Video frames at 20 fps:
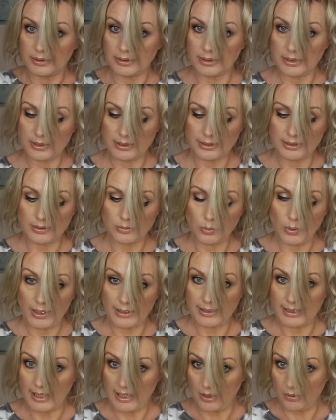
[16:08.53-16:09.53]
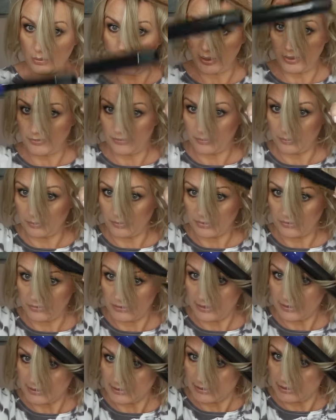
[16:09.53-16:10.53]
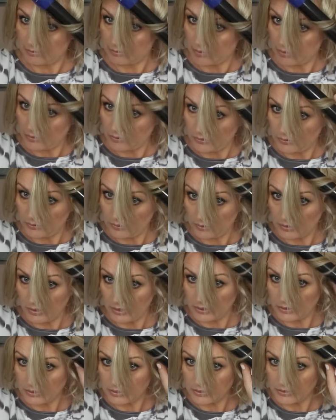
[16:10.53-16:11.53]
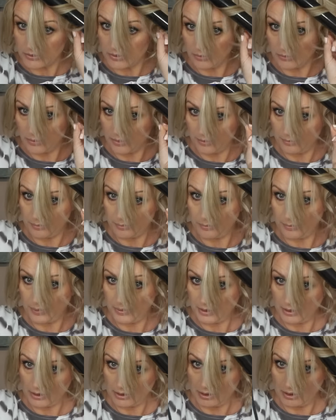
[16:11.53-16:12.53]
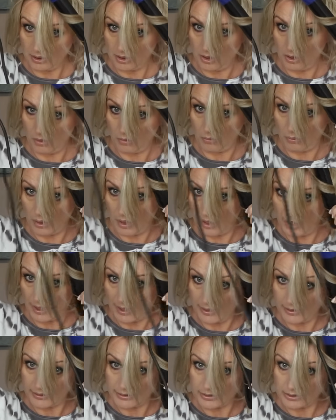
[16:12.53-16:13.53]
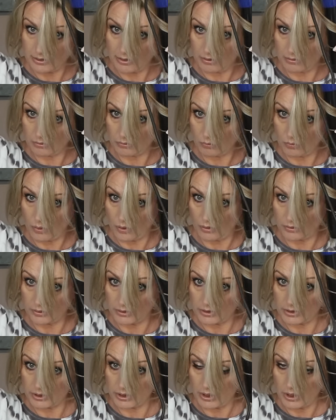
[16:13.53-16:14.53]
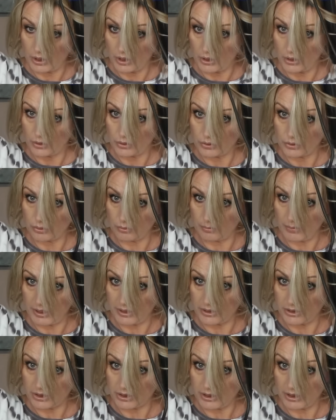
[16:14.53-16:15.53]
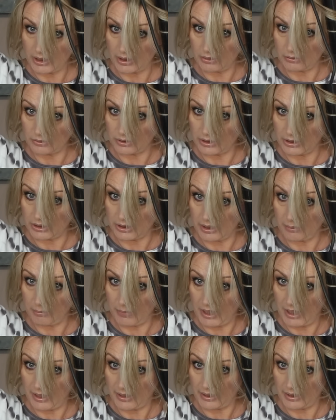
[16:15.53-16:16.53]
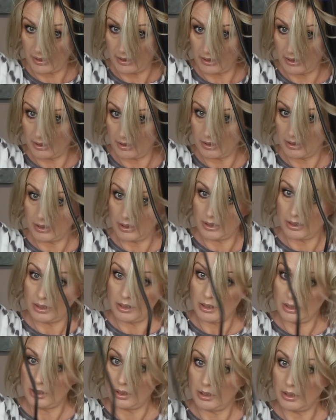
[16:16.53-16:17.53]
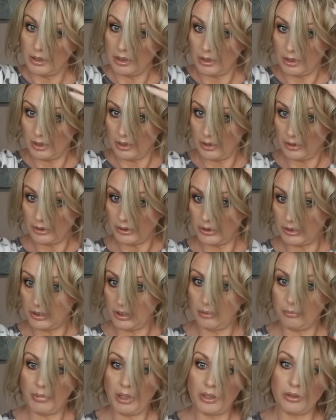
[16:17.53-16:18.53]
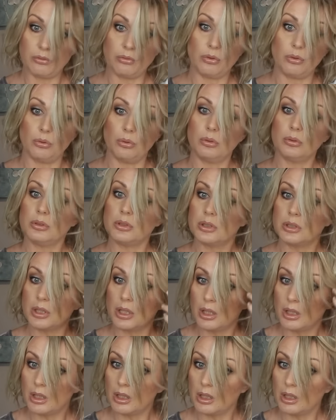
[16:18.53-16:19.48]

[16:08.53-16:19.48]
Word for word: this one away from the face and I'm go going to go a bit lower I don't want too much curl near my near my root